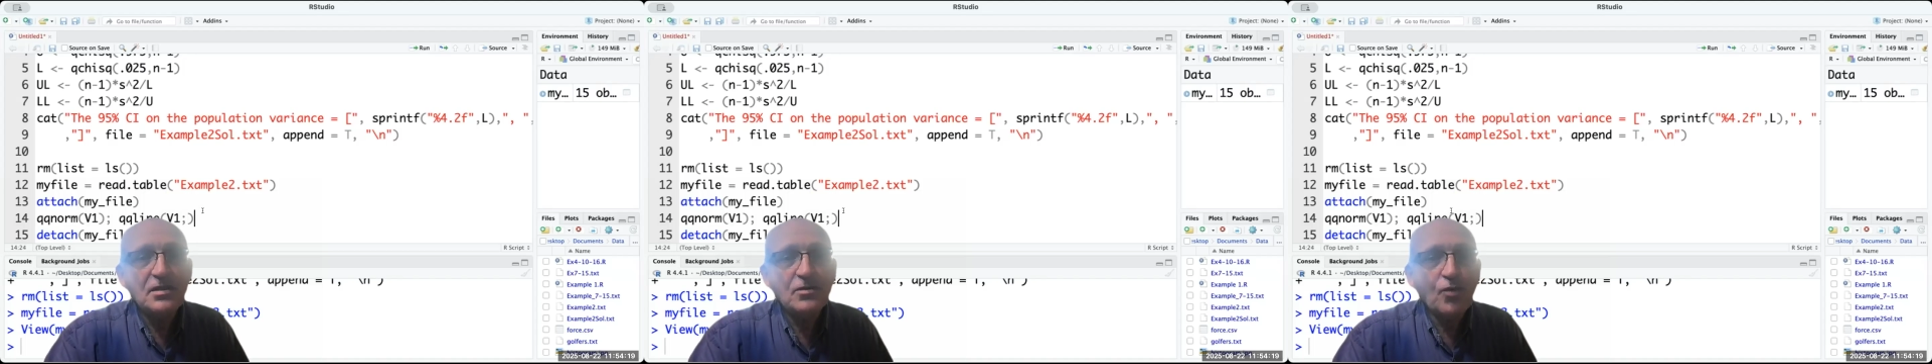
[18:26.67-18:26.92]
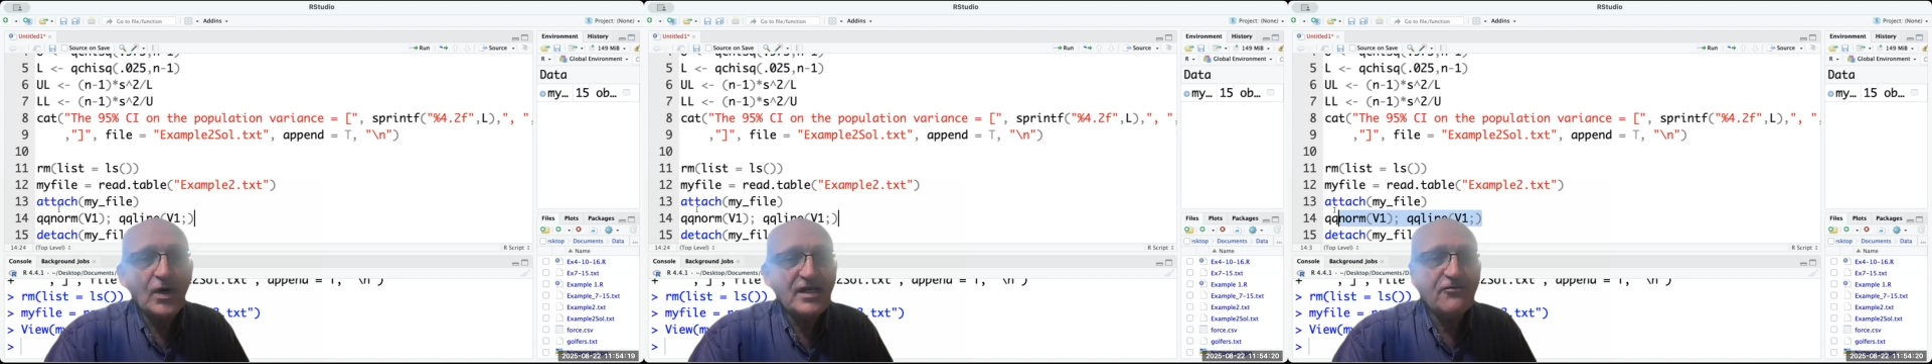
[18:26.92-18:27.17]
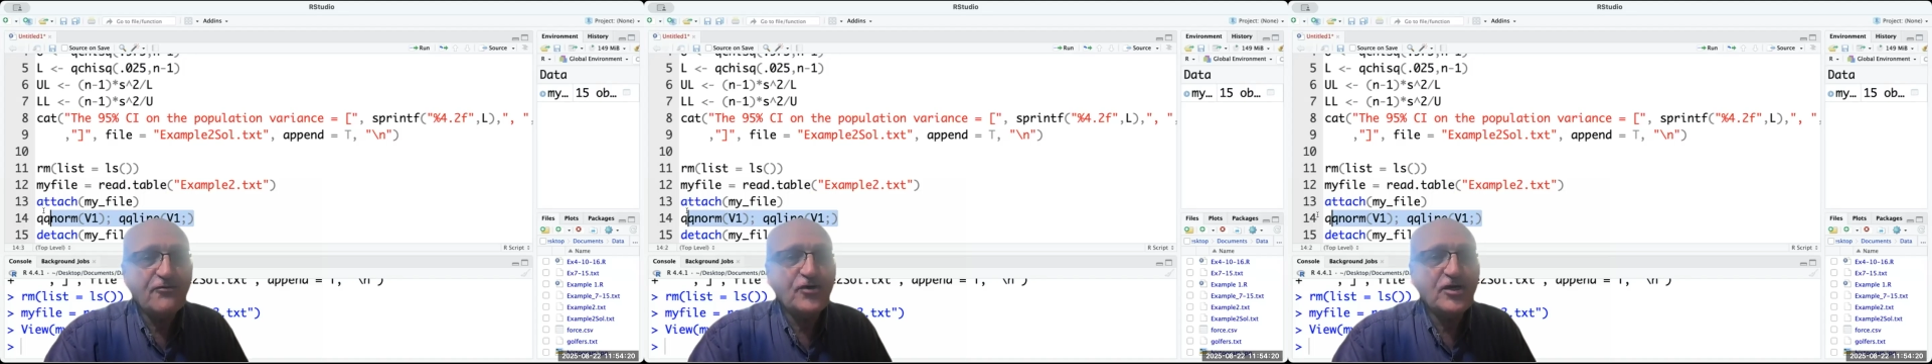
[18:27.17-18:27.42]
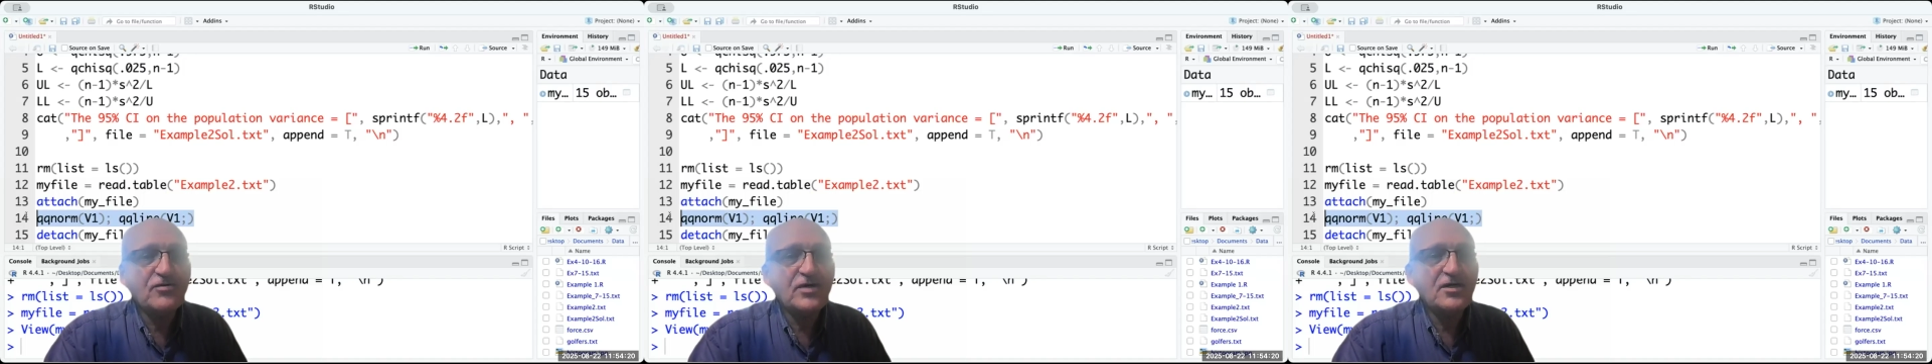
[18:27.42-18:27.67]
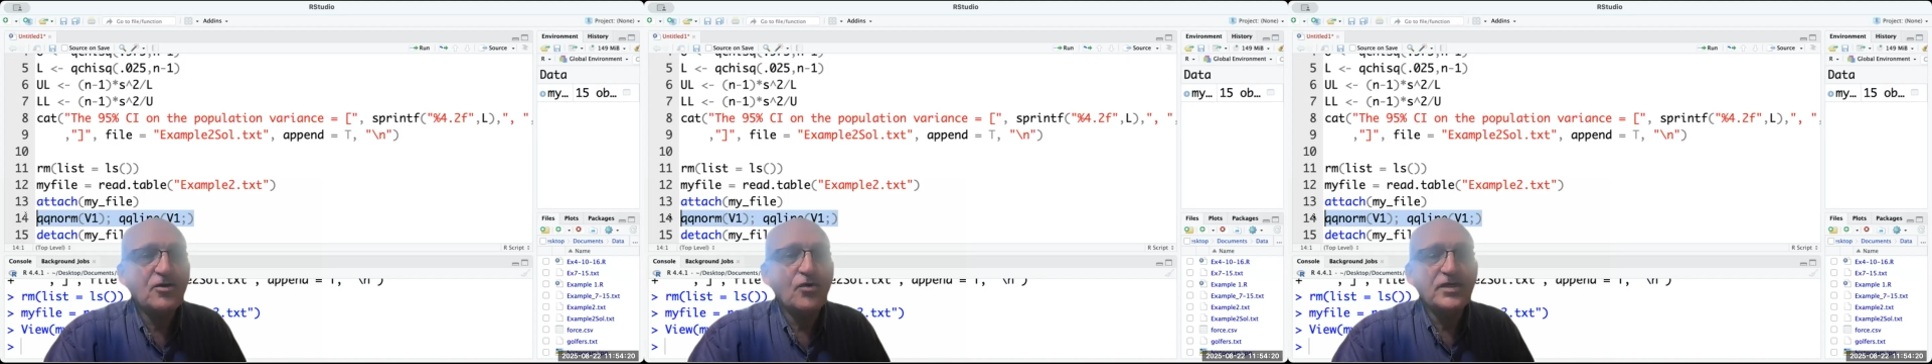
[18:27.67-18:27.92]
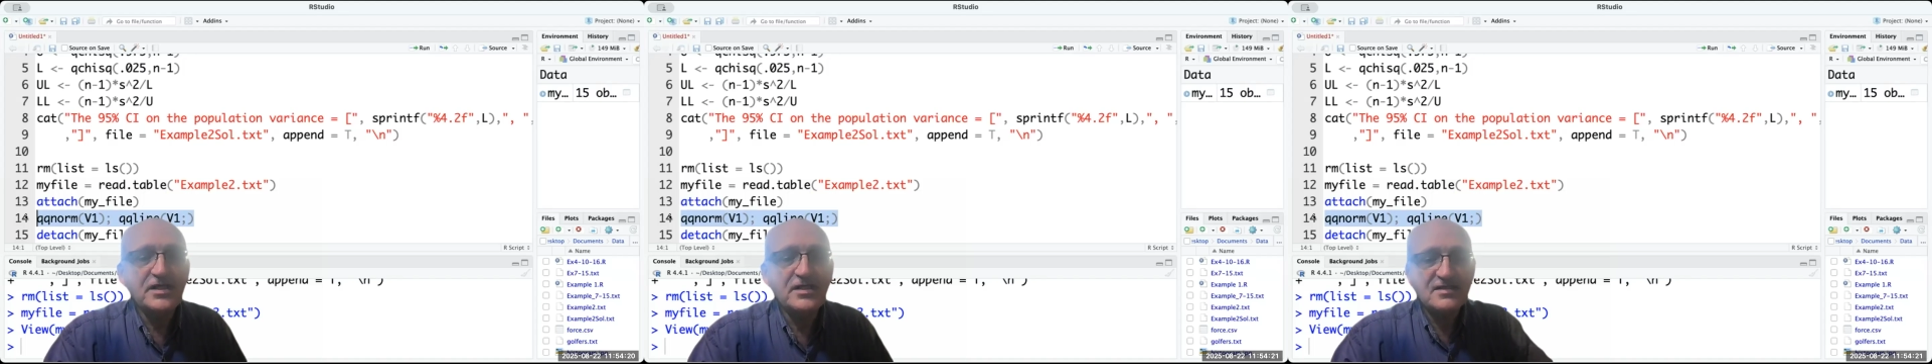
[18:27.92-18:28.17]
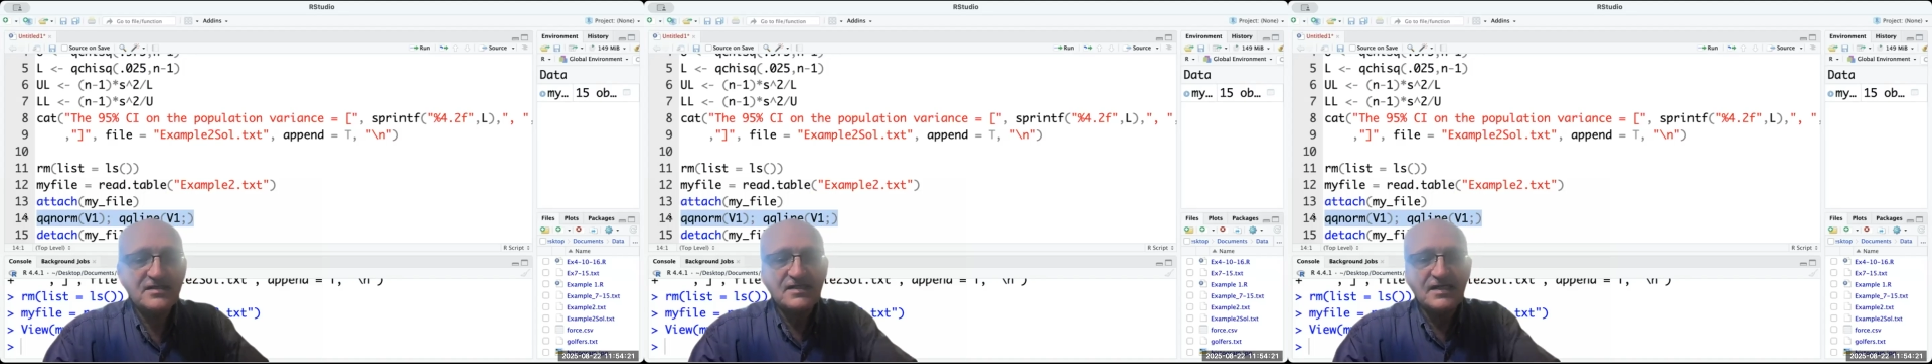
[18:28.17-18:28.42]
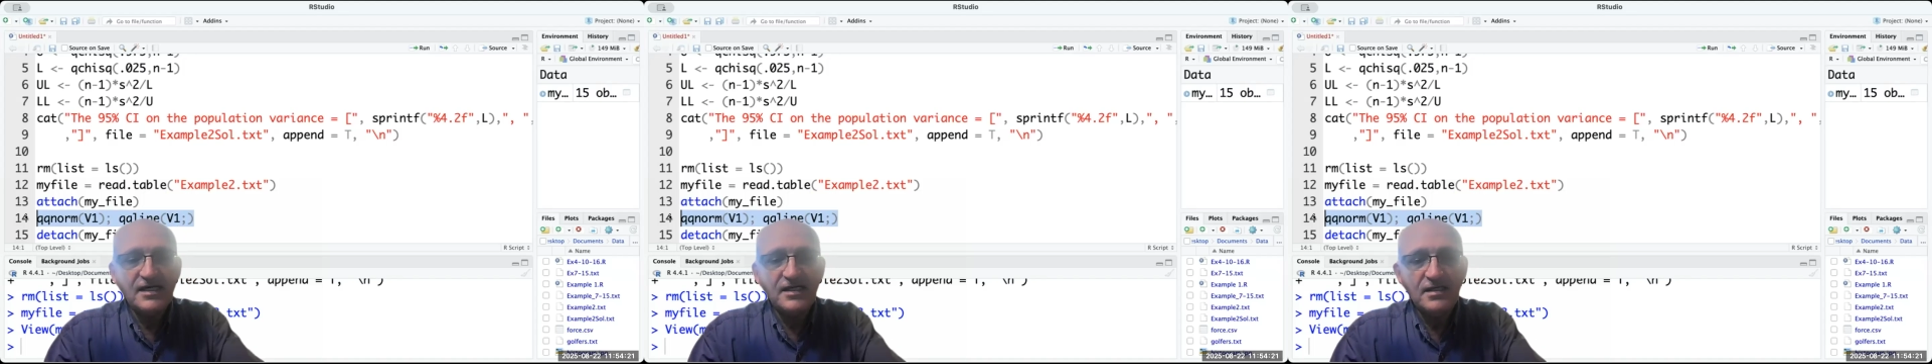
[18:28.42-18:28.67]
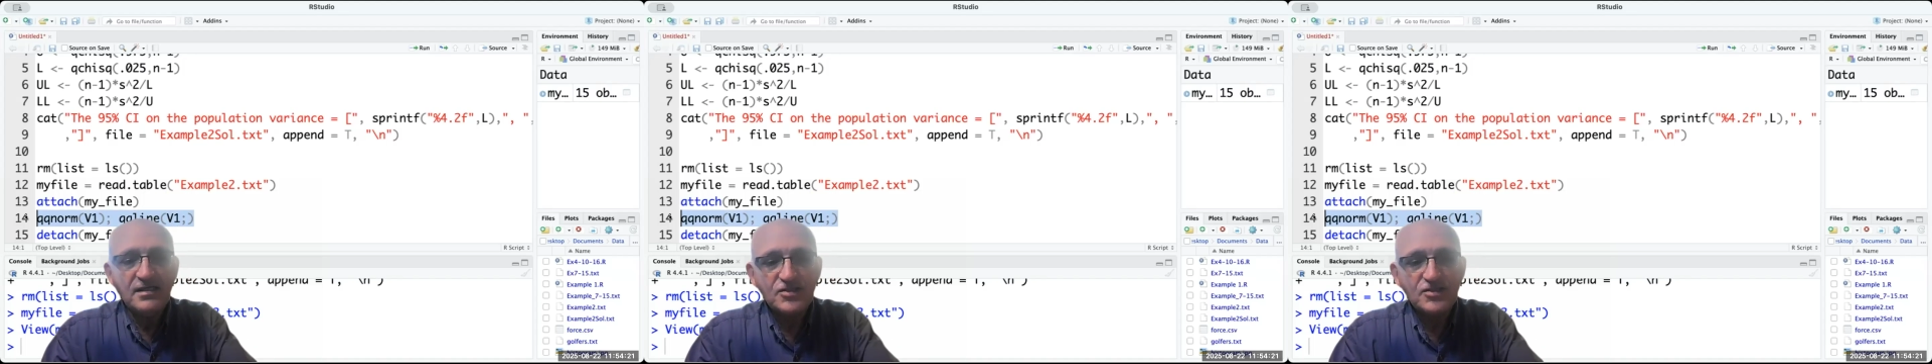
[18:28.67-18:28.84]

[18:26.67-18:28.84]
what if we run only this line?